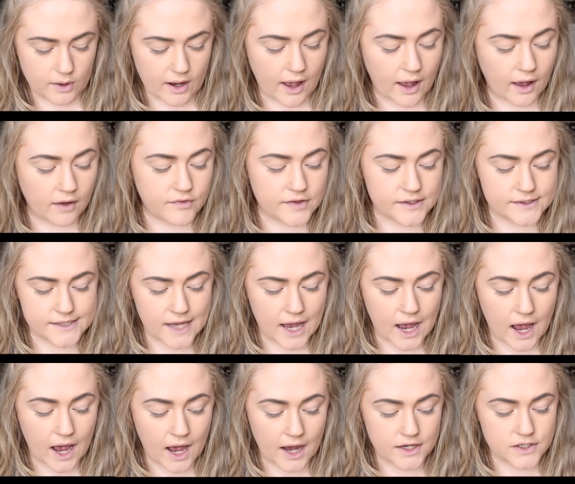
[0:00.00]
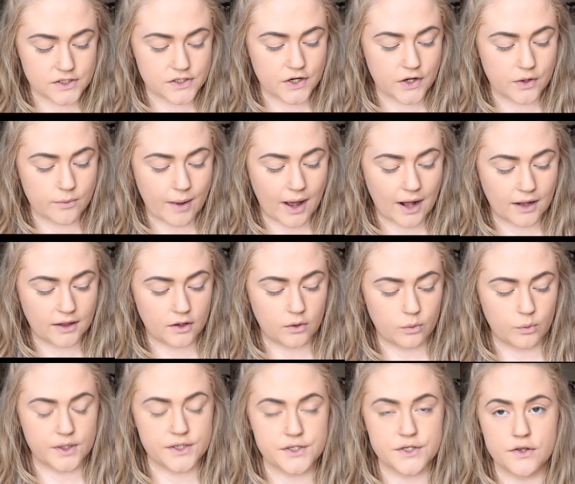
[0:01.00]
I have this eyeshadow palette
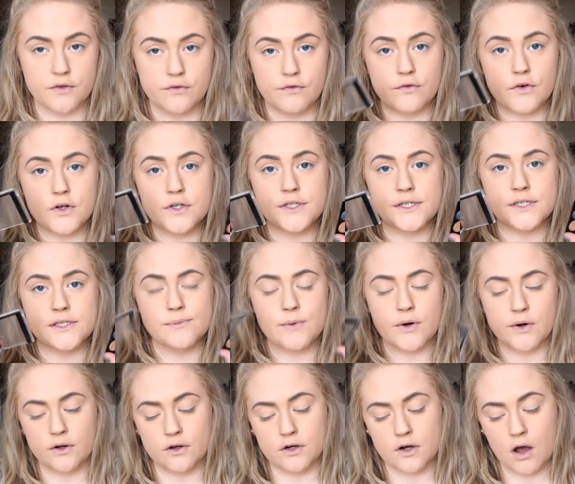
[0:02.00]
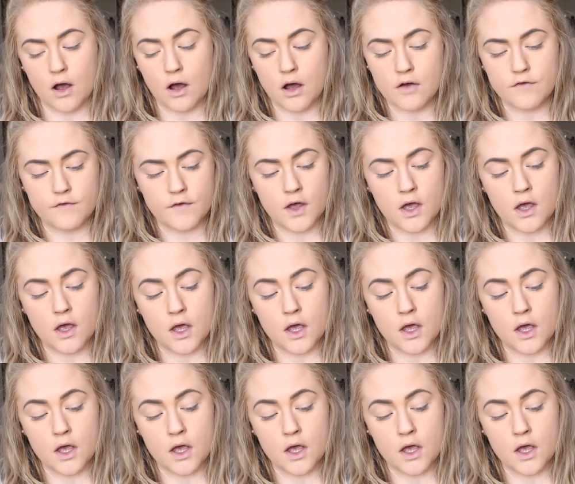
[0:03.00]
which the front is broken off